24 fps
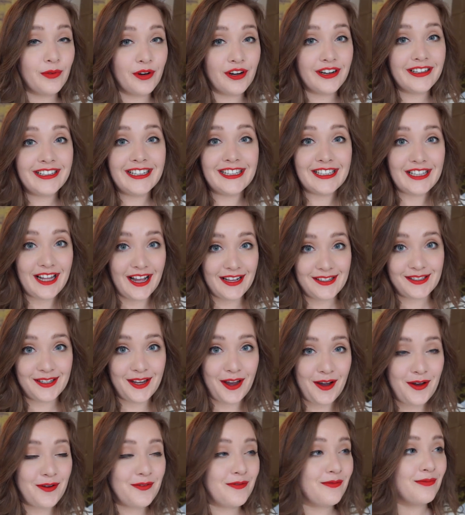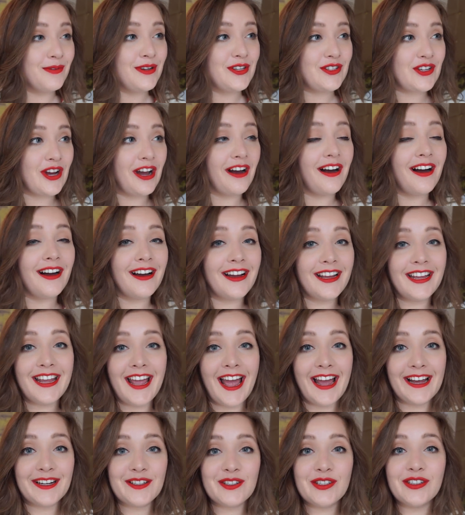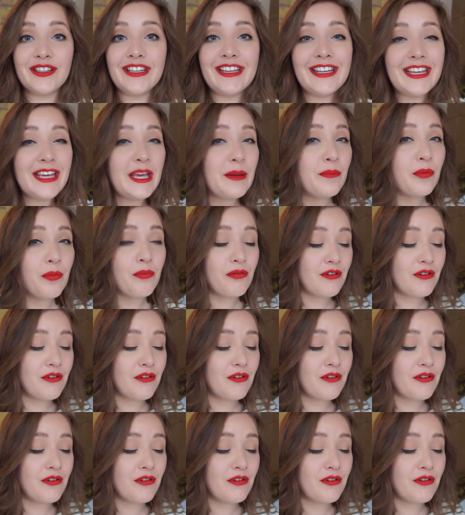We're in Glasgow, which I actually keep